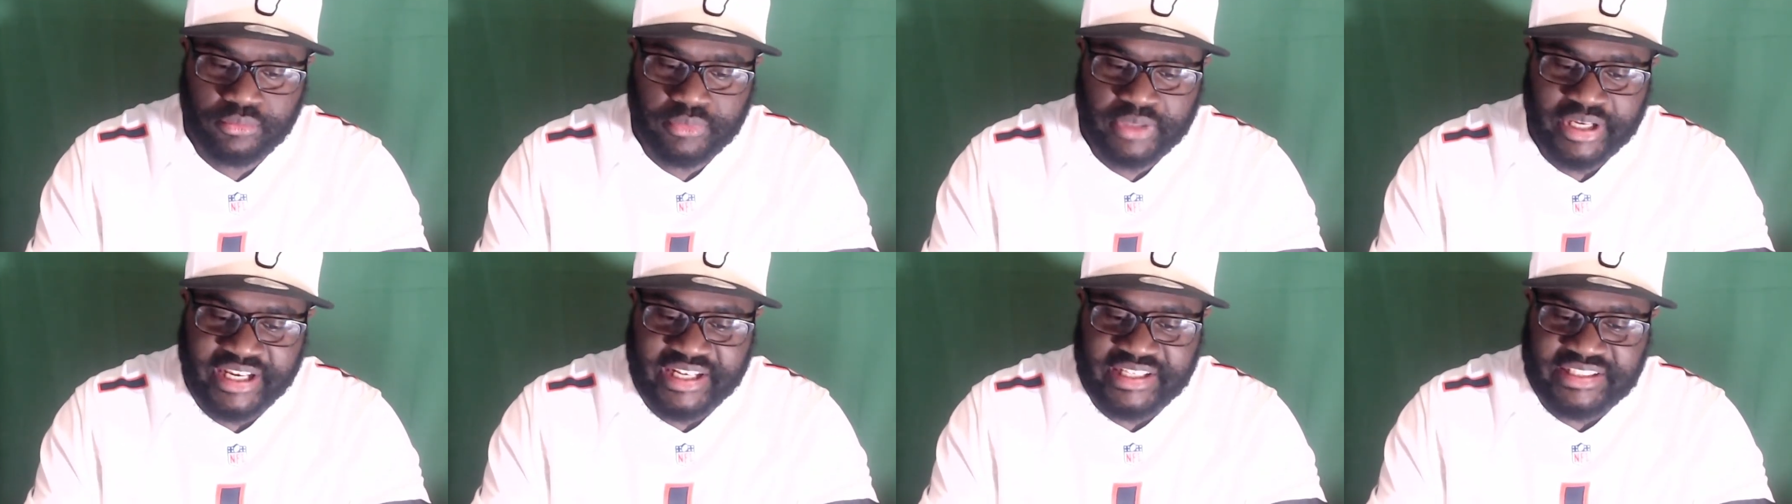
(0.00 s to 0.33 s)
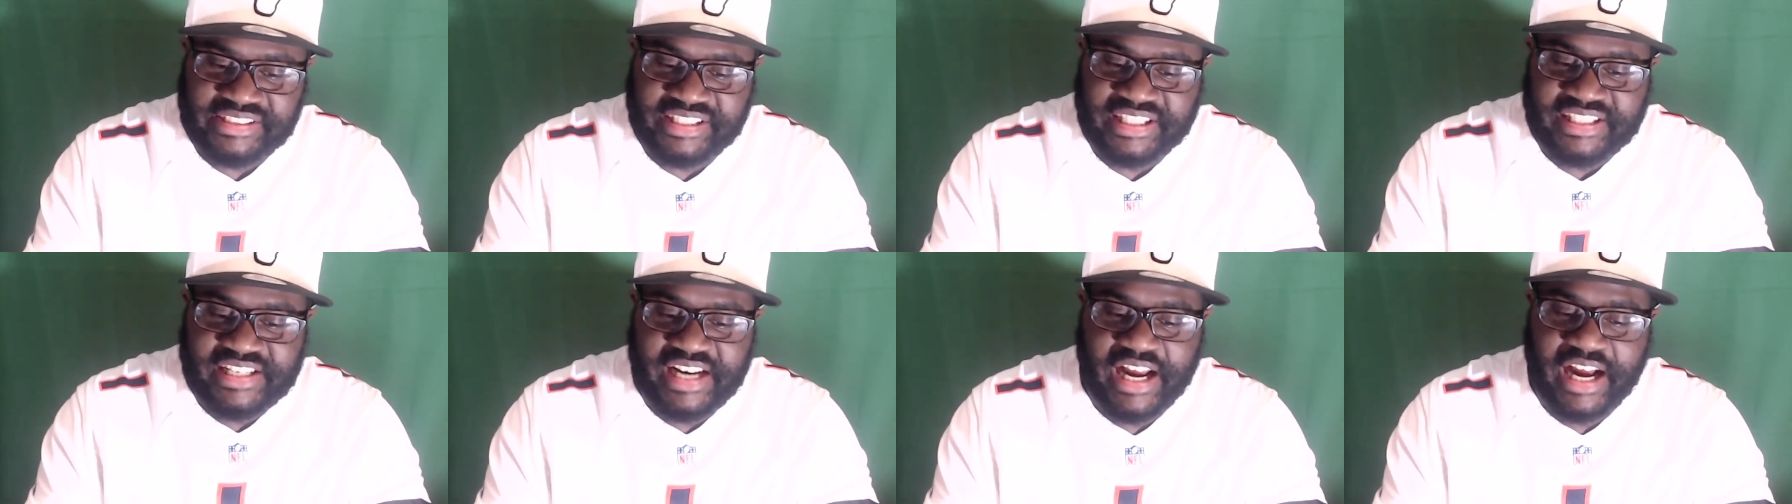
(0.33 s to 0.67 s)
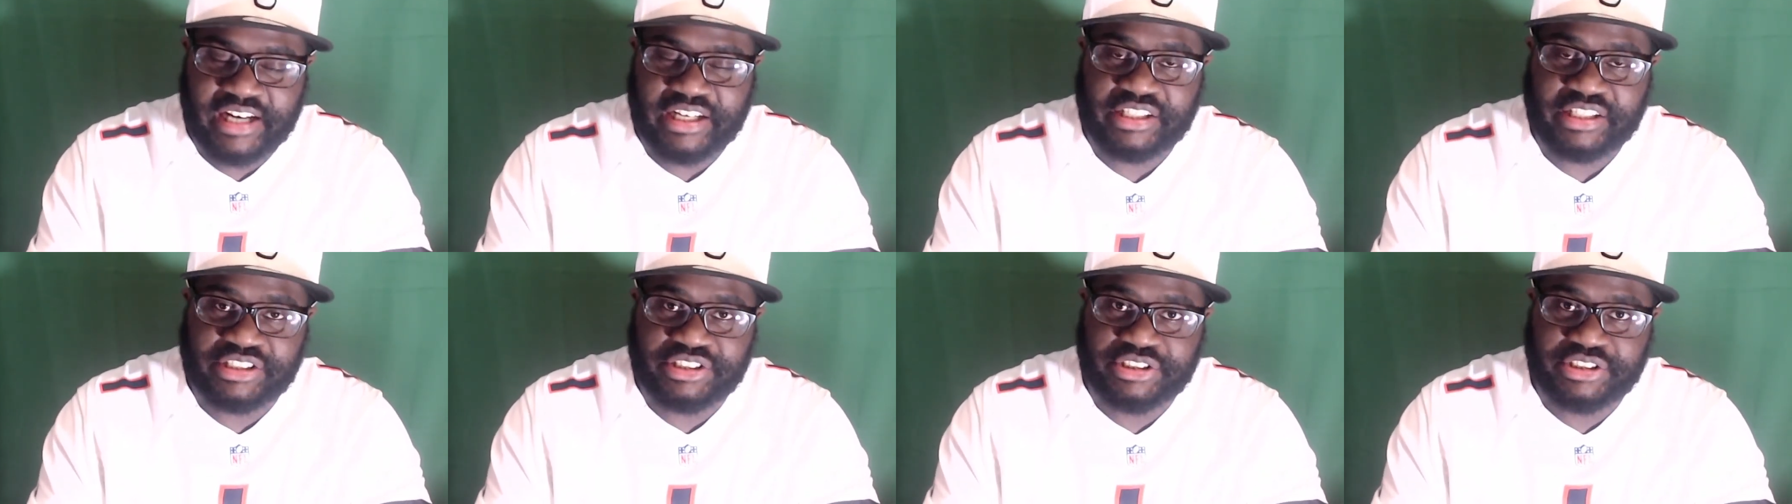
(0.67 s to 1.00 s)
He did
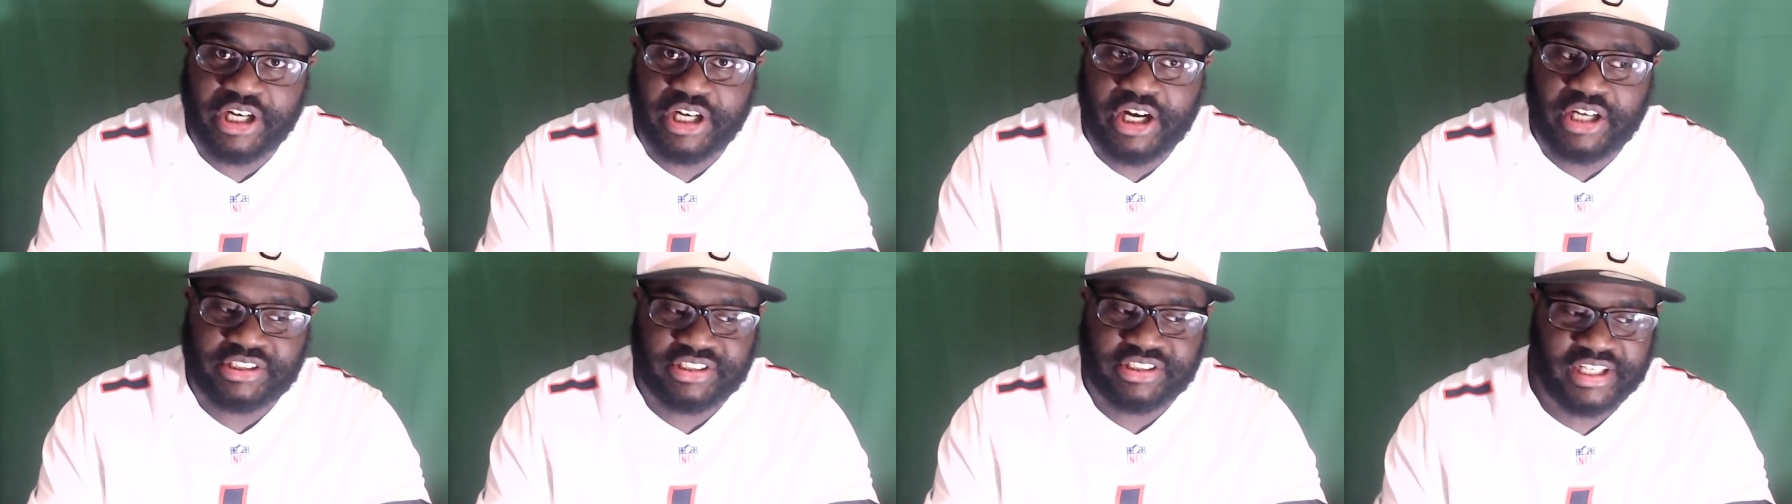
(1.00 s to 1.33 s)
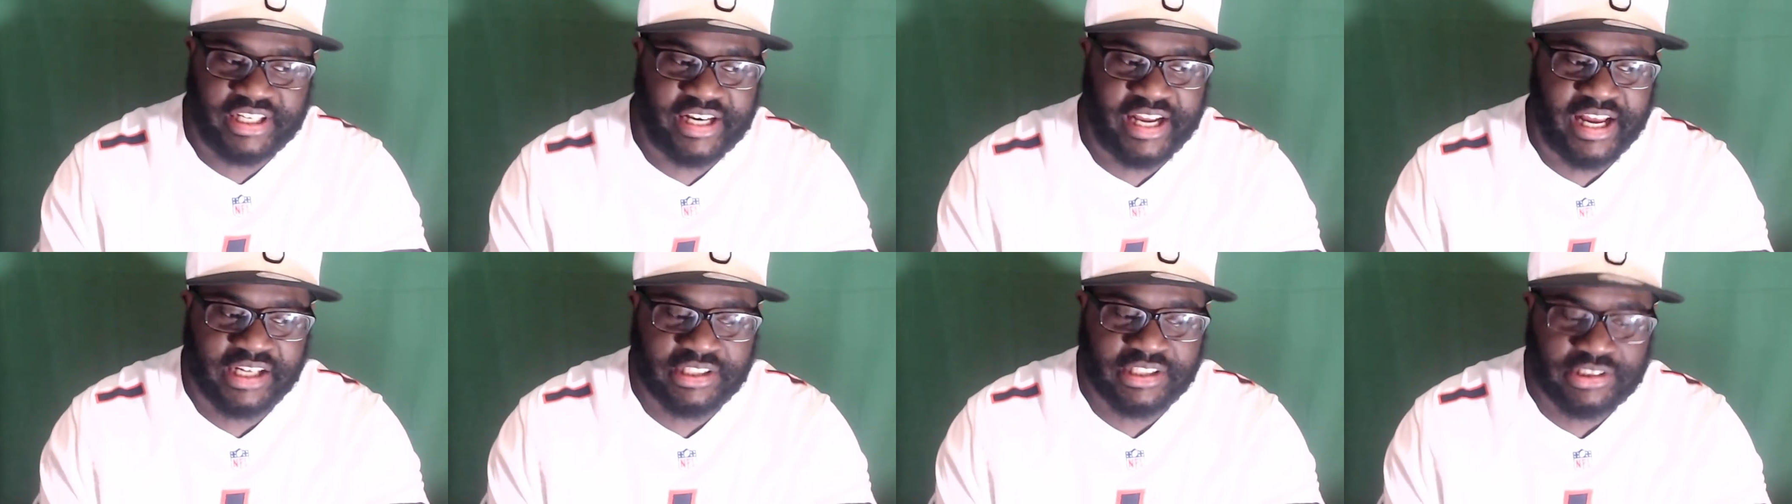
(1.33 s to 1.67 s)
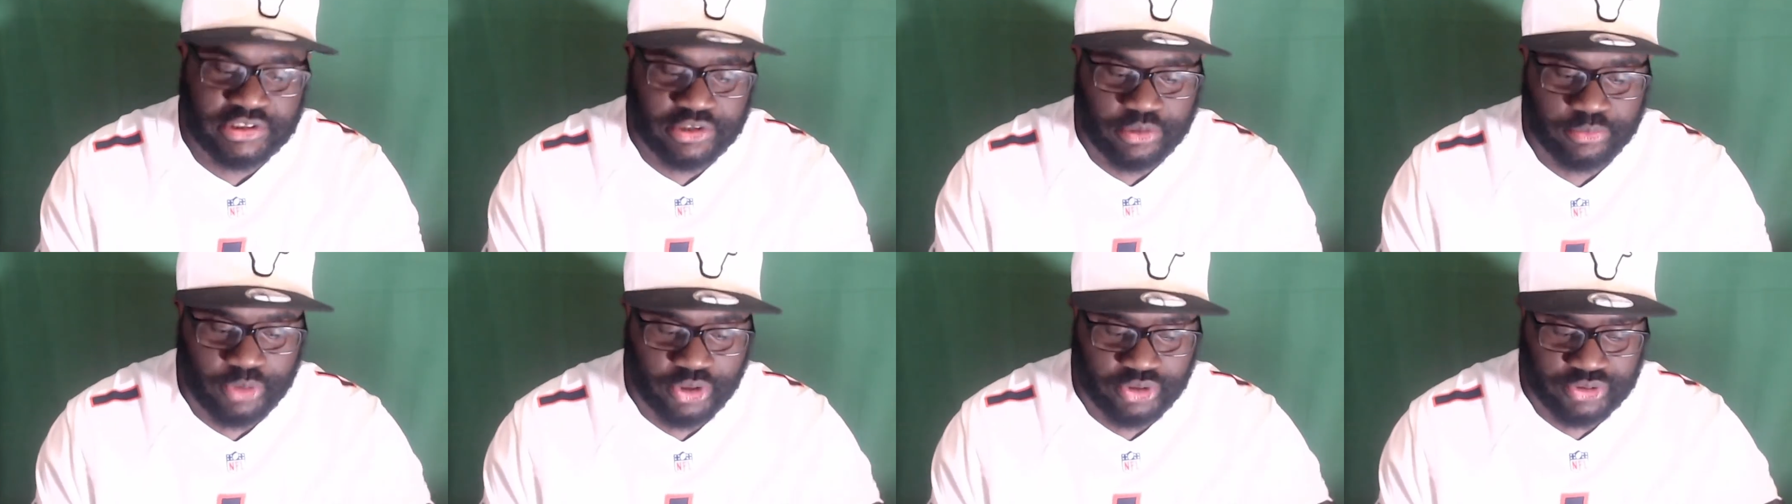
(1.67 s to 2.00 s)
not adjust, and that's
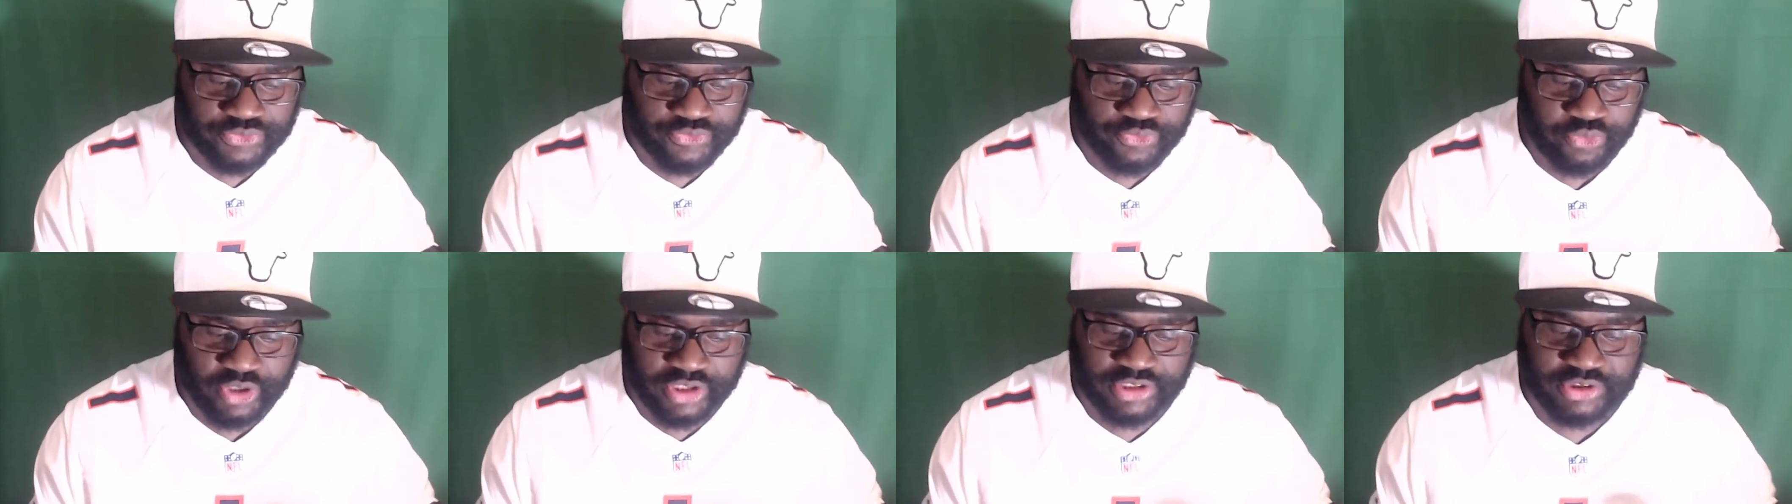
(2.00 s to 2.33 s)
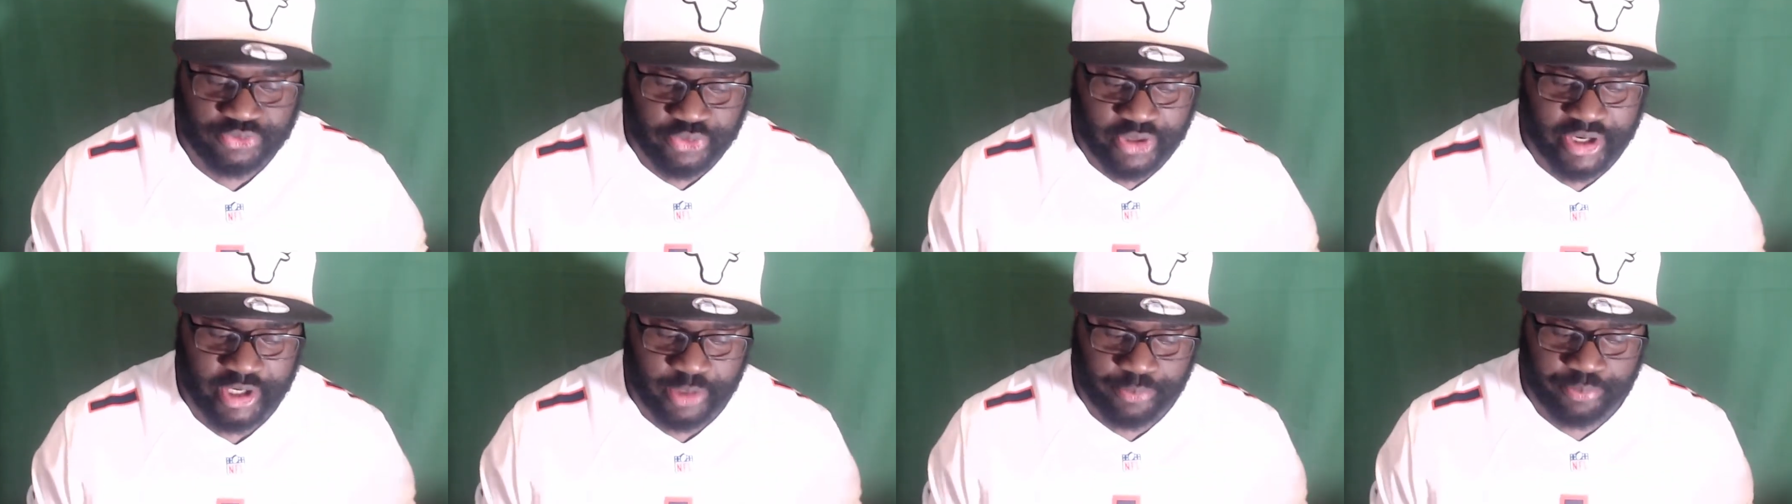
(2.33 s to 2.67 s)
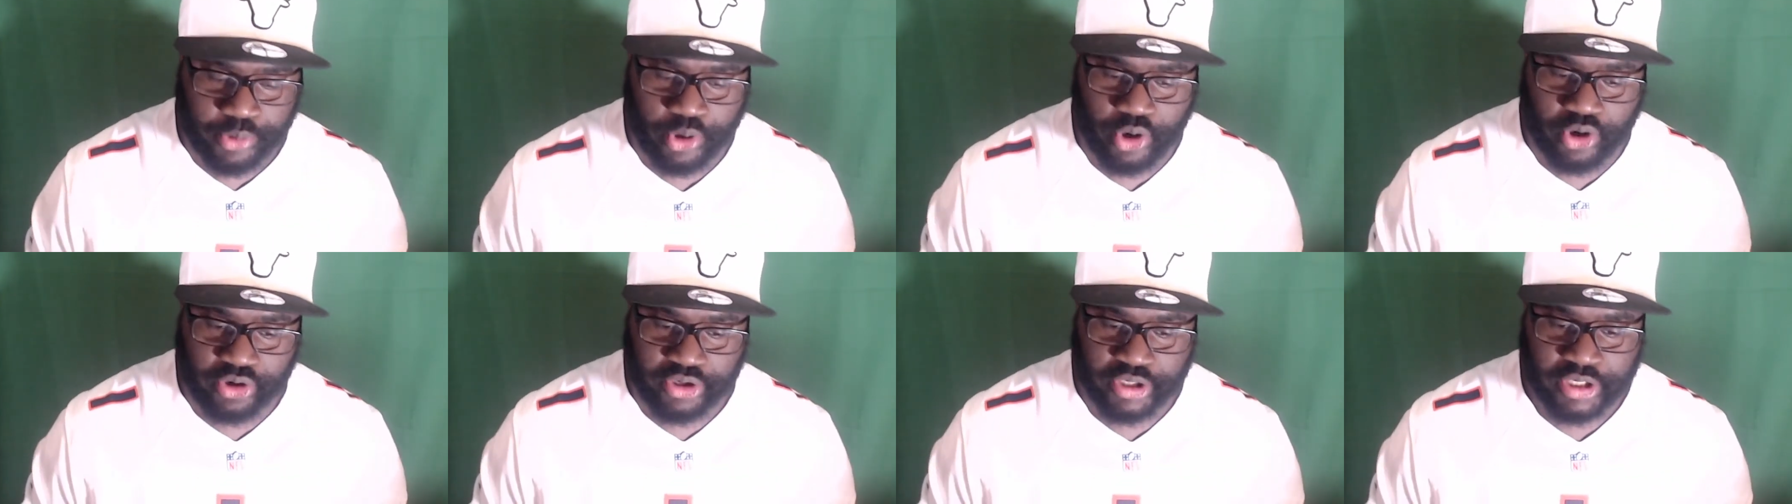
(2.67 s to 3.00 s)
the most frustrating
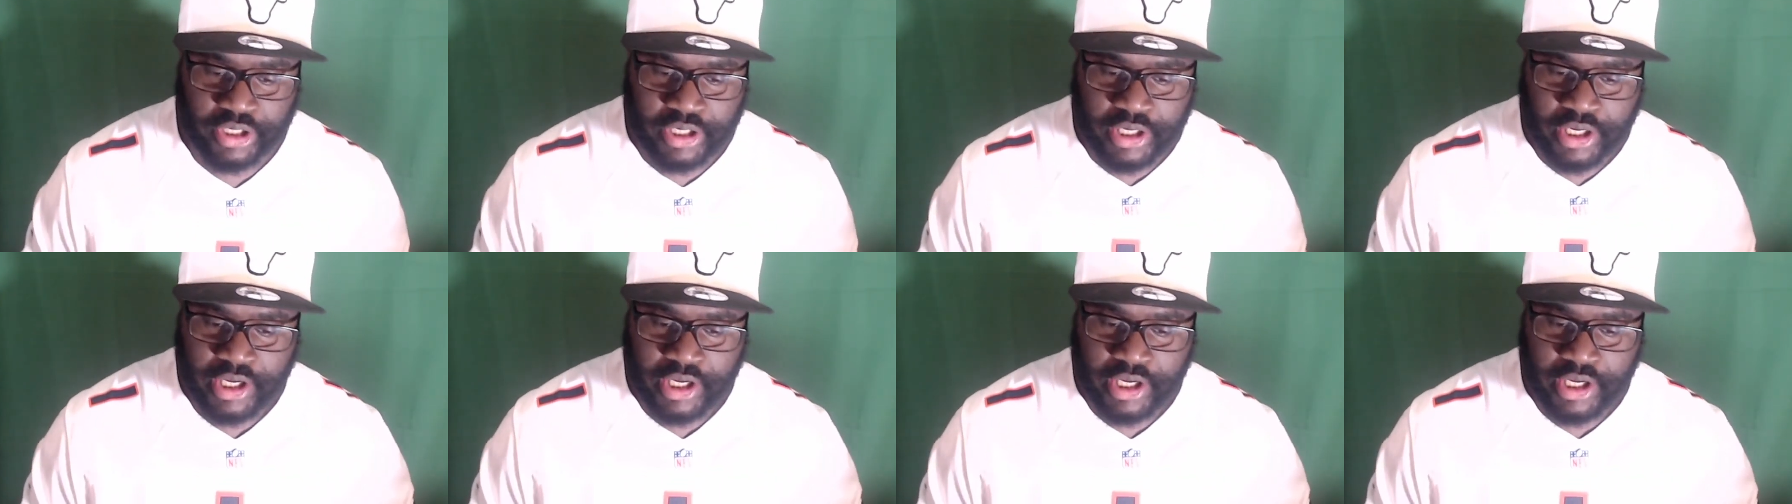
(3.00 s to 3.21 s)
part.